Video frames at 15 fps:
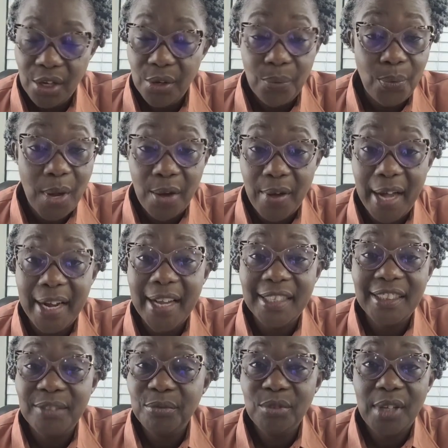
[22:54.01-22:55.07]
Wow, I
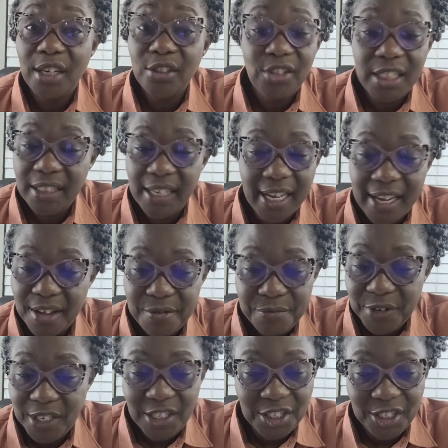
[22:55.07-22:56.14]
can't even, honestly, I can't
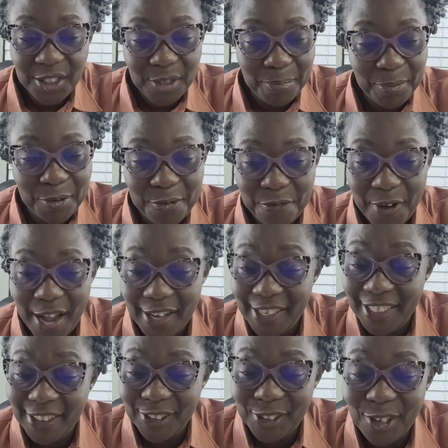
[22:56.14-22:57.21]
finish his profile.
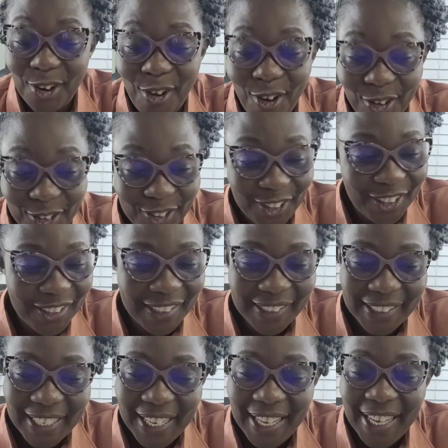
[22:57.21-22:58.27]
It's long.
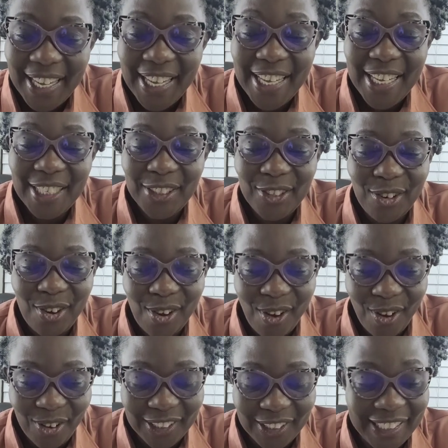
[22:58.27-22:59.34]
It's
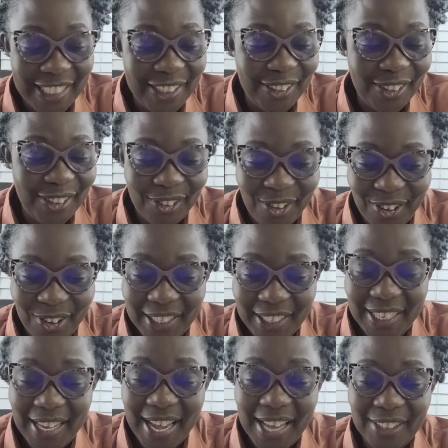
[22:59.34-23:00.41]
long. It's long.
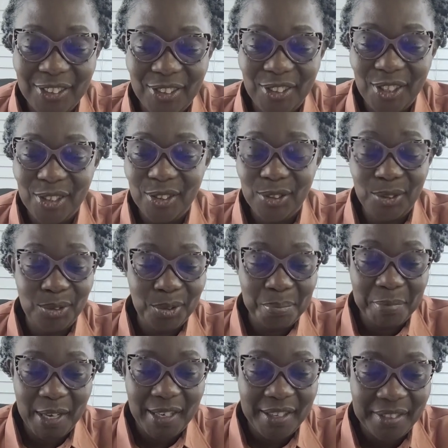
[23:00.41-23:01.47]
He has done so
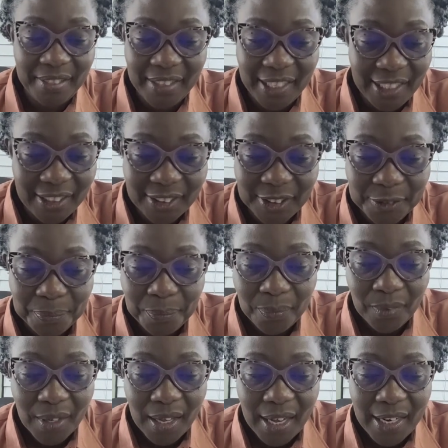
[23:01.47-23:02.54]
many
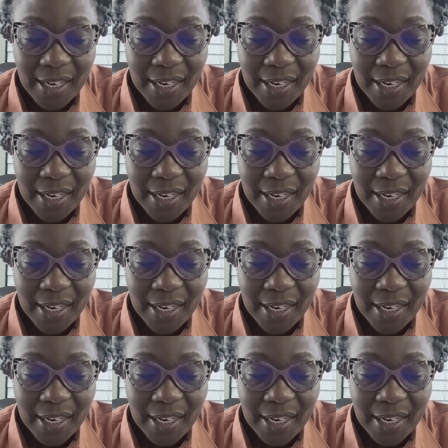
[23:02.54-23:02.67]
things and